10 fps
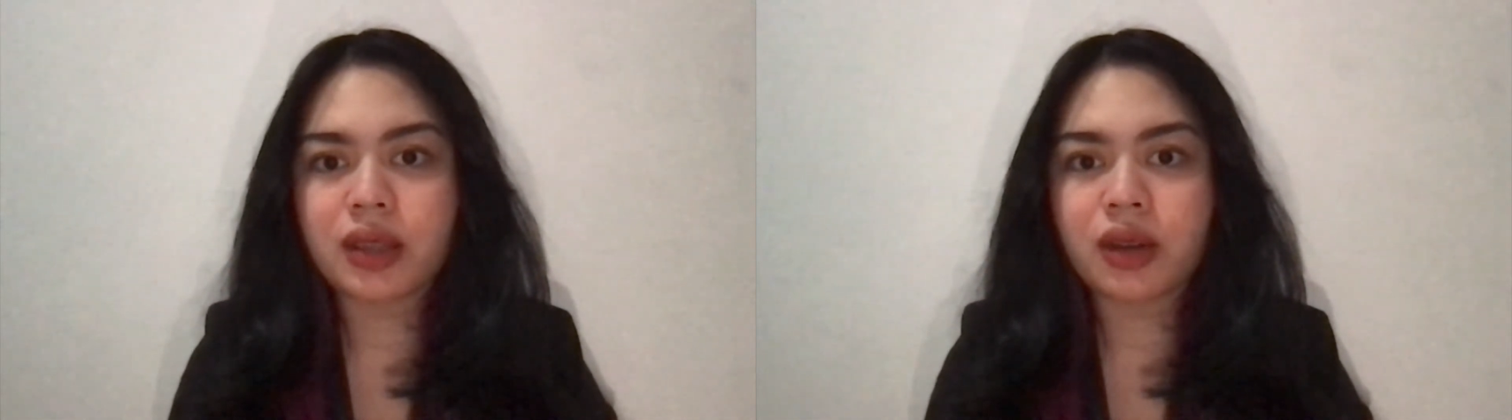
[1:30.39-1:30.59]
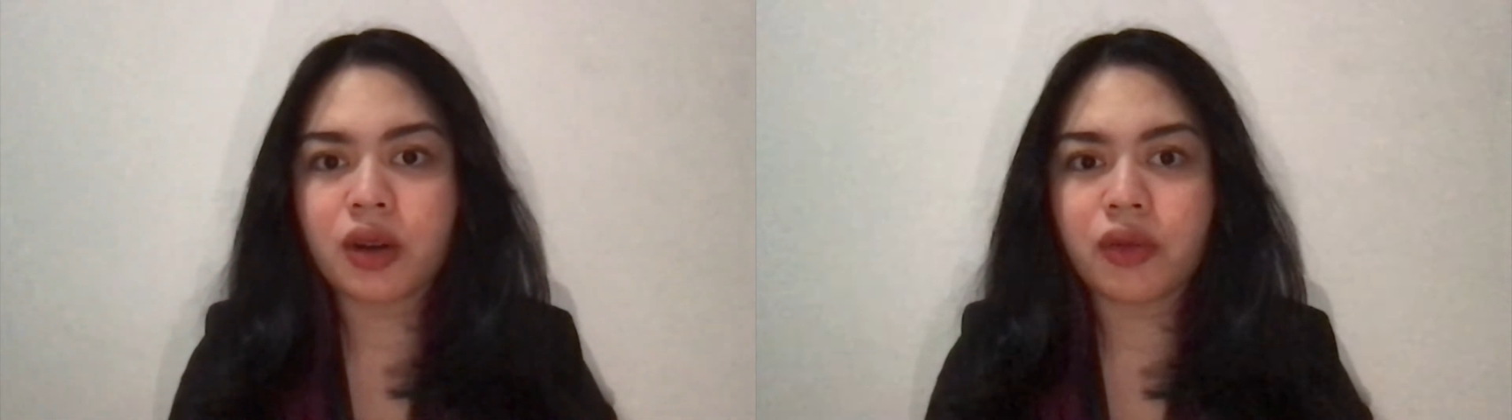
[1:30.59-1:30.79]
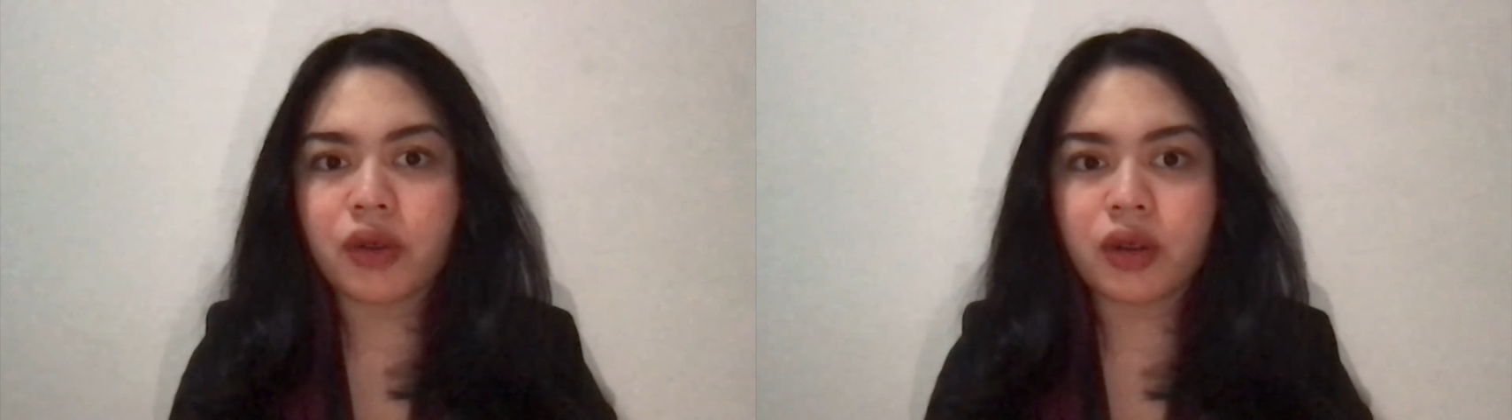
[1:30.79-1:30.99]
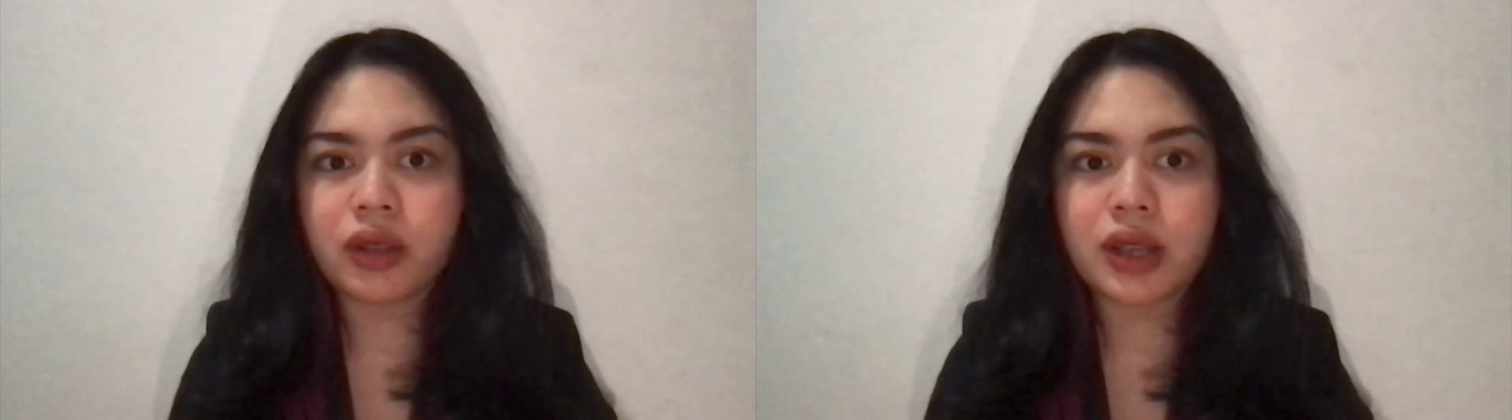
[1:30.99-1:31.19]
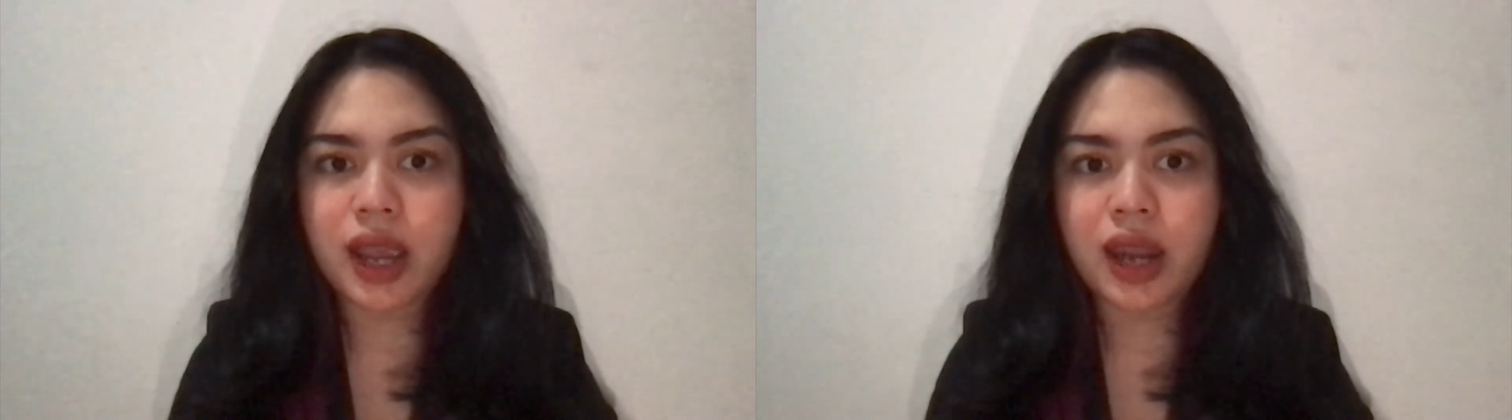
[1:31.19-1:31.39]
of all
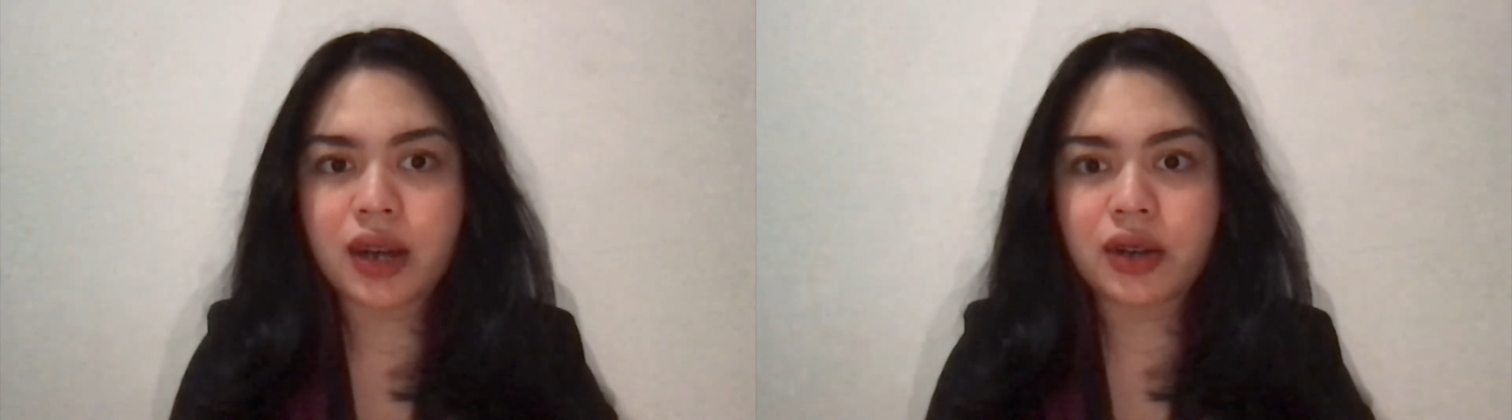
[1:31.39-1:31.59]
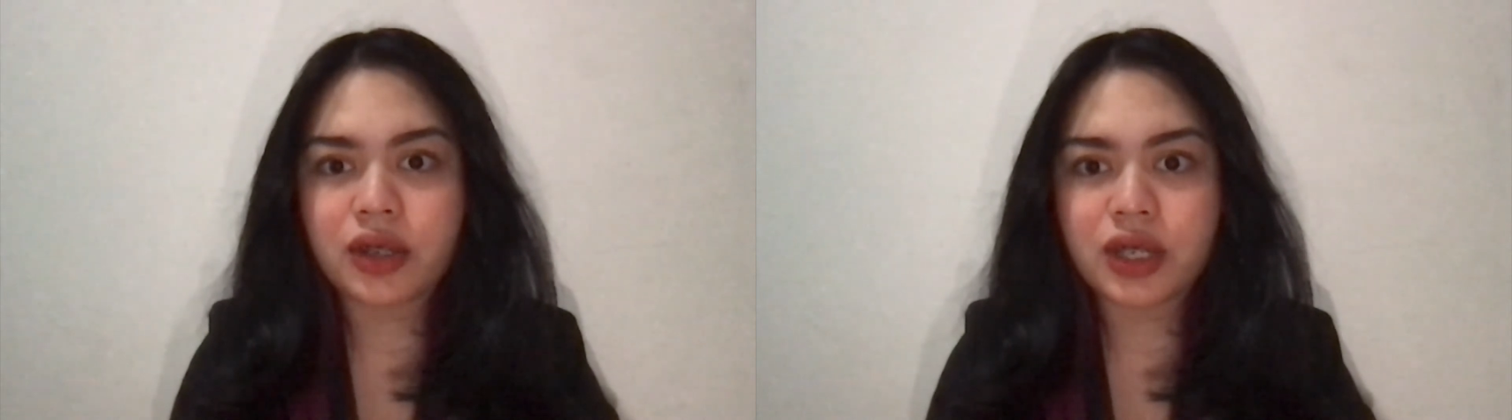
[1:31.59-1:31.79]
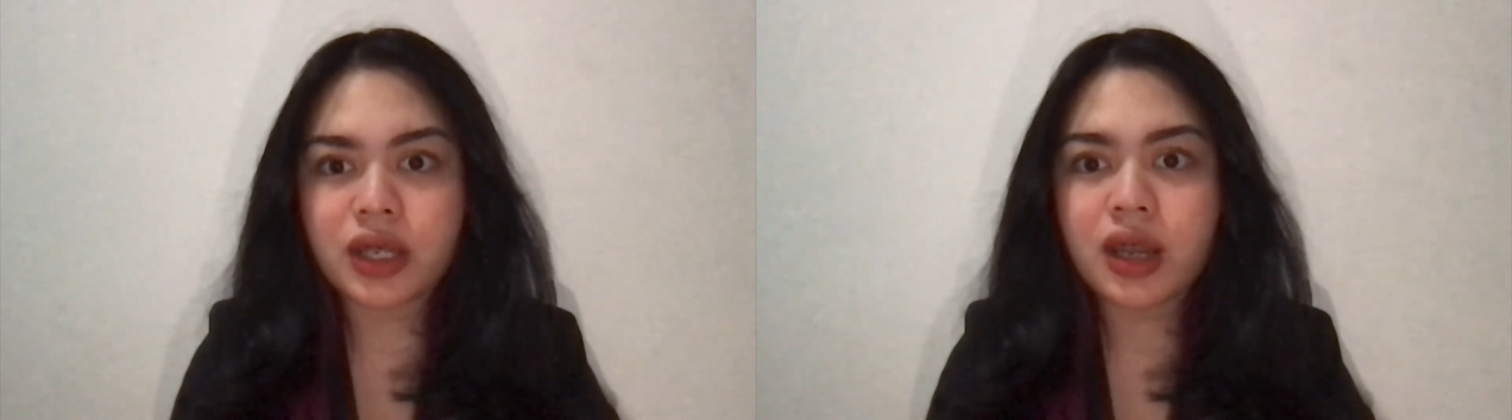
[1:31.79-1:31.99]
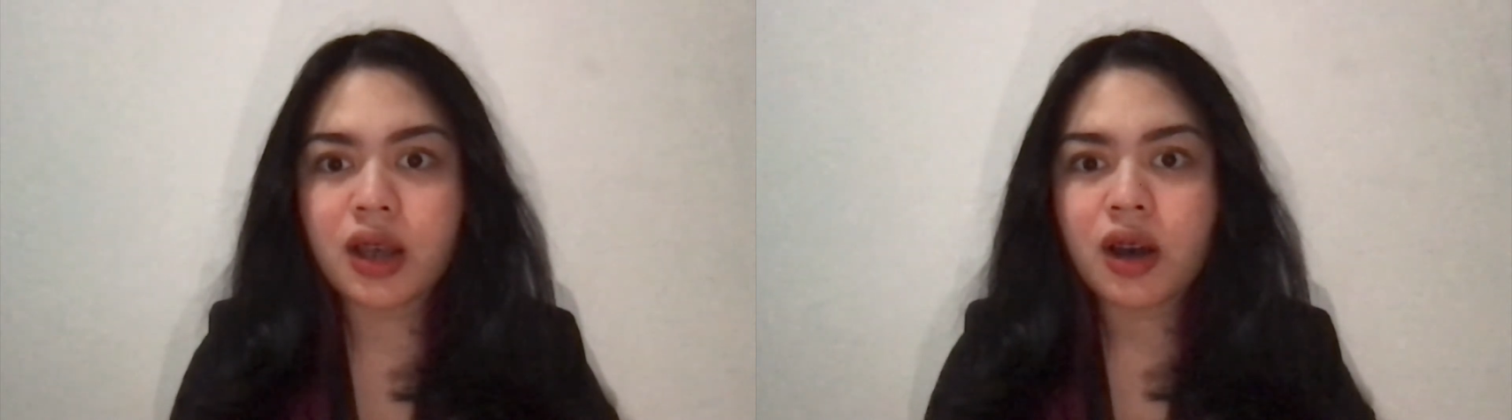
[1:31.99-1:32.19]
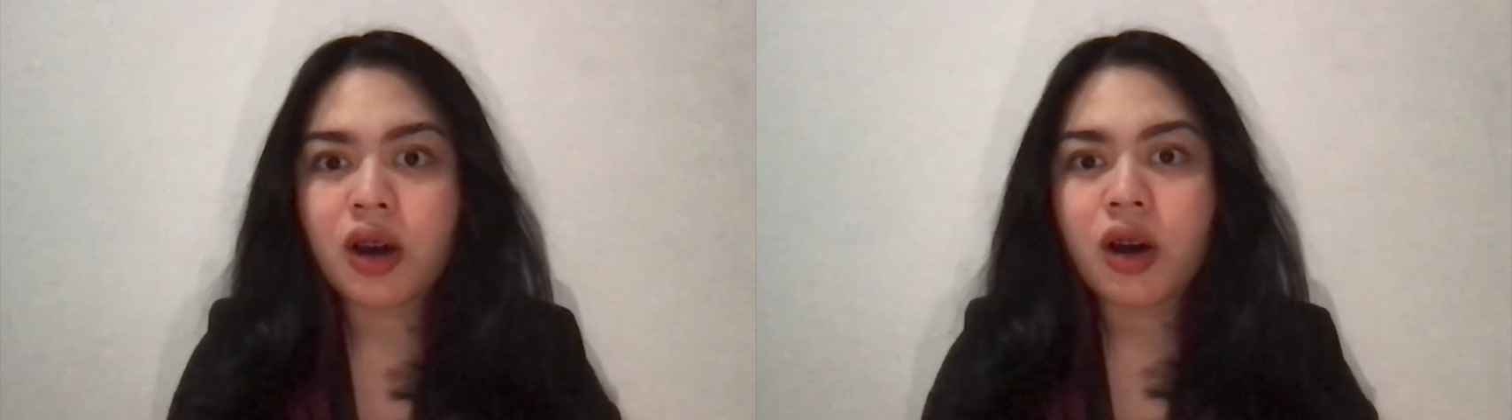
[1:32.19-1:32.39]
the energy
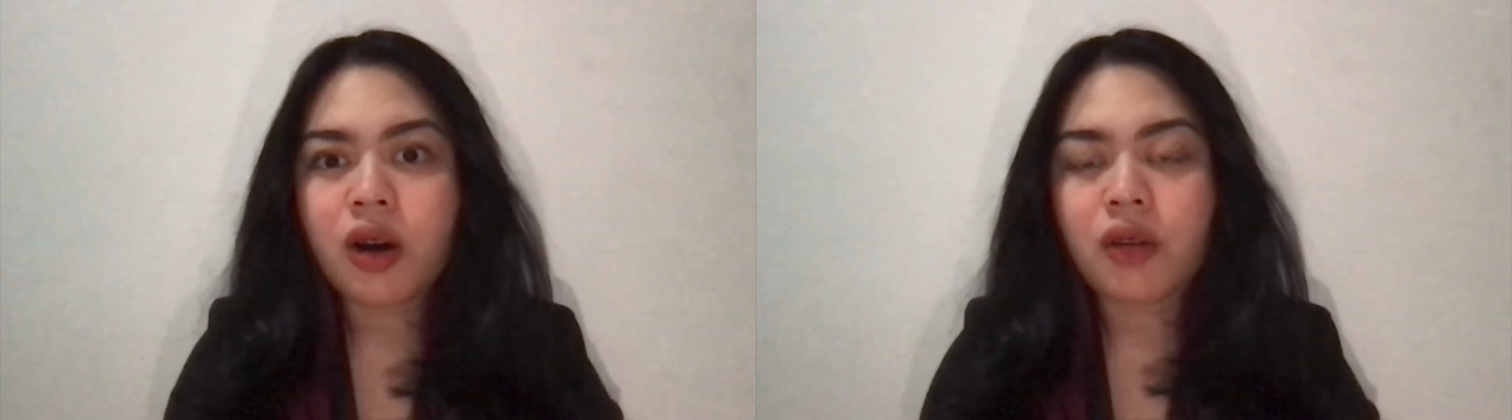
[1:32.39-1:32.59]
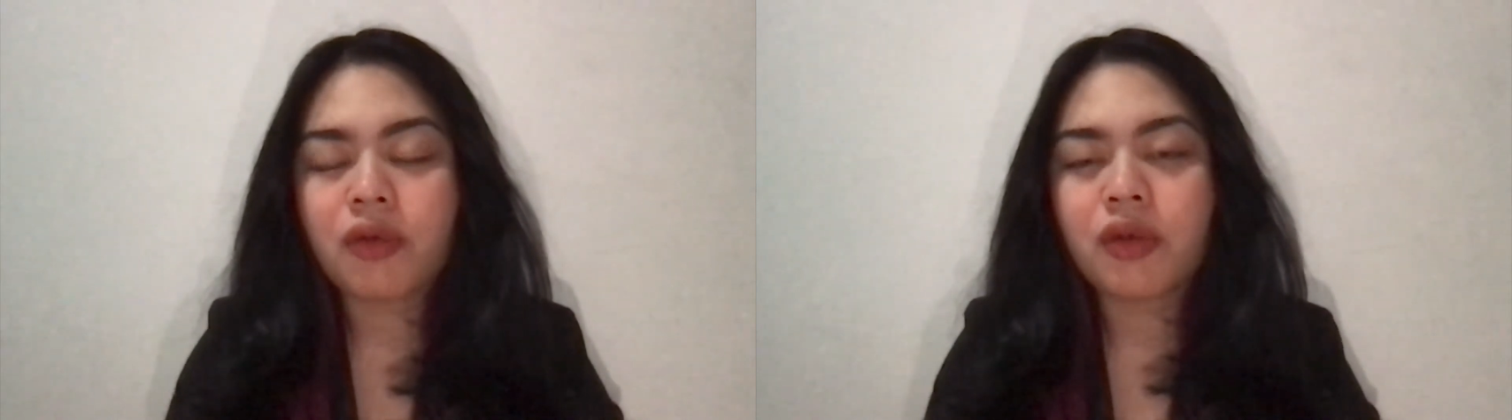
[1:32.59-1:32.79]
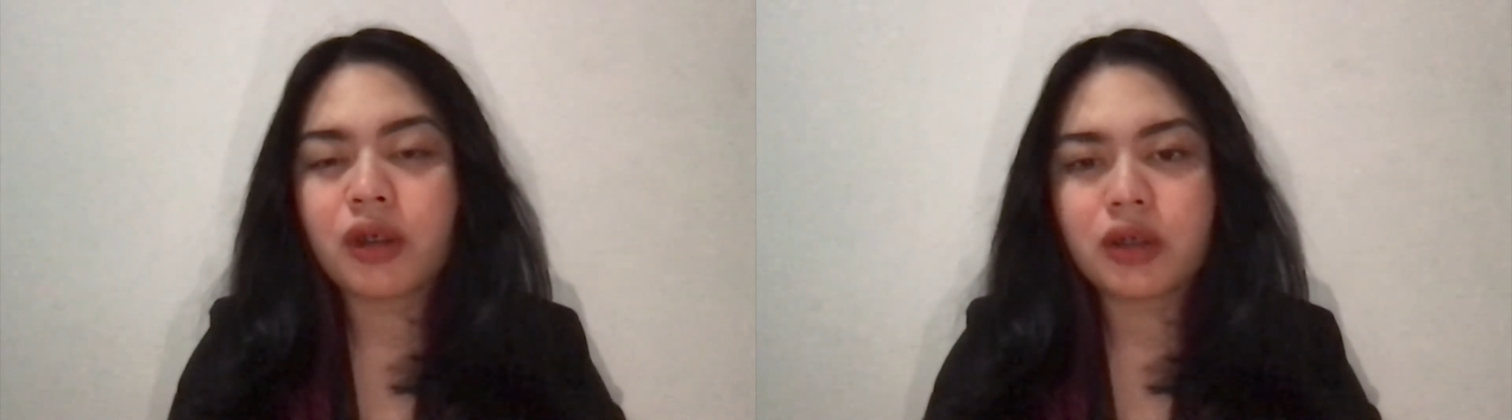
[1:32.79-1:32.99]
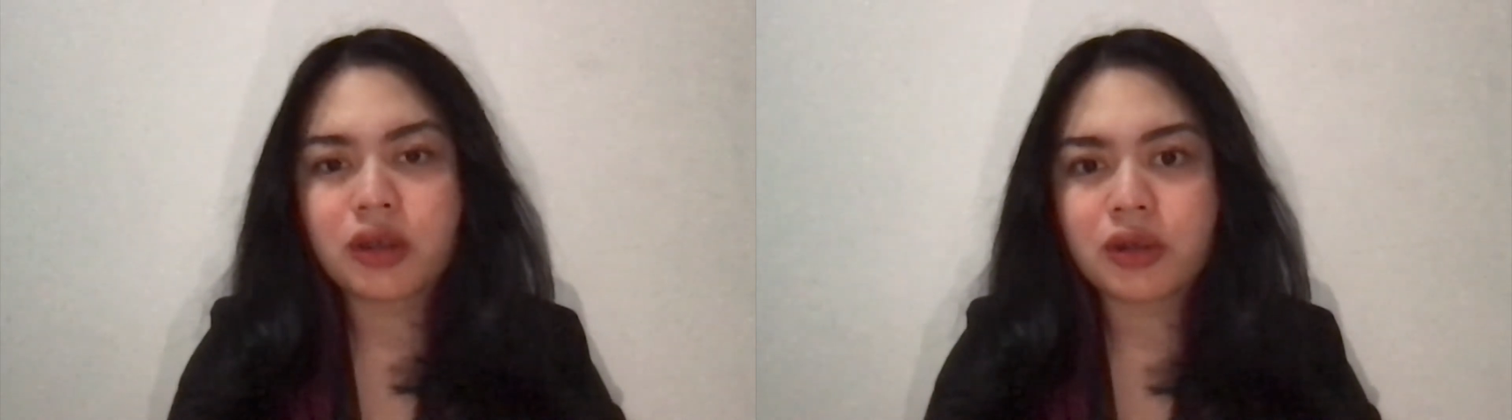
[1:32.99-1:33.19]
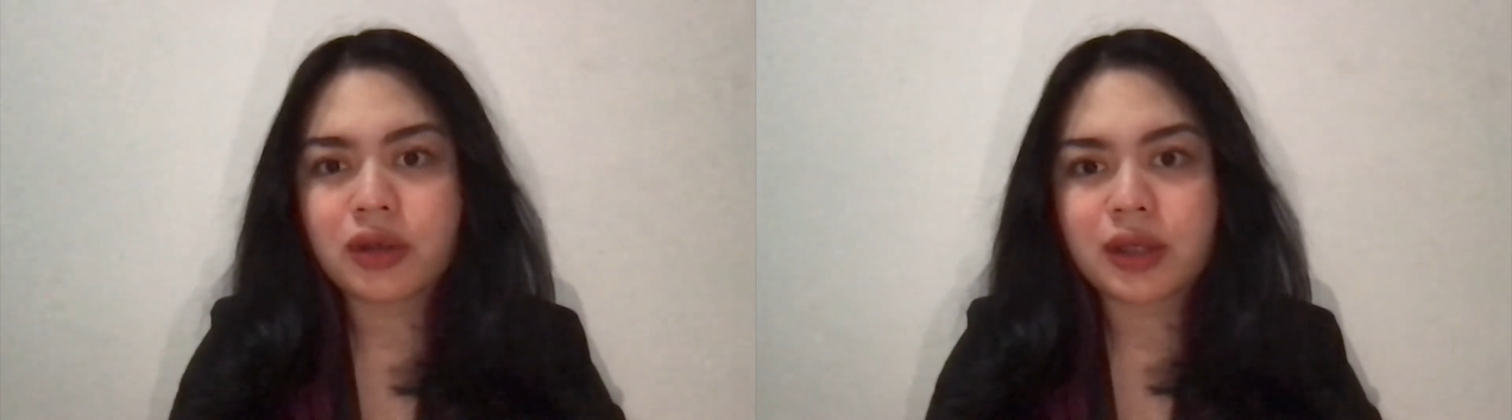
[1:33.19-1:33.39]
of world
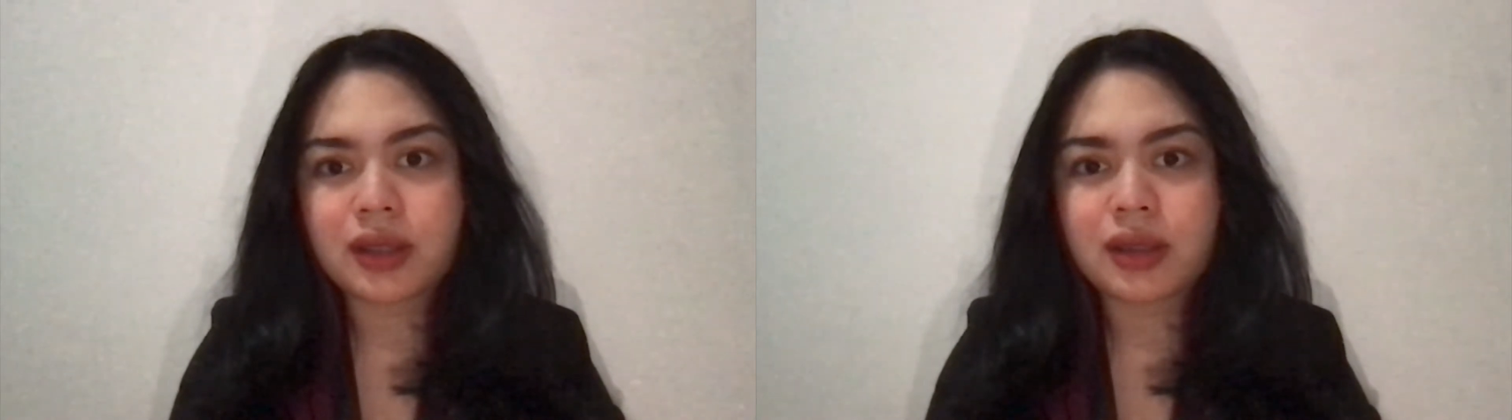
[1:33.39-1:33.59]
uses.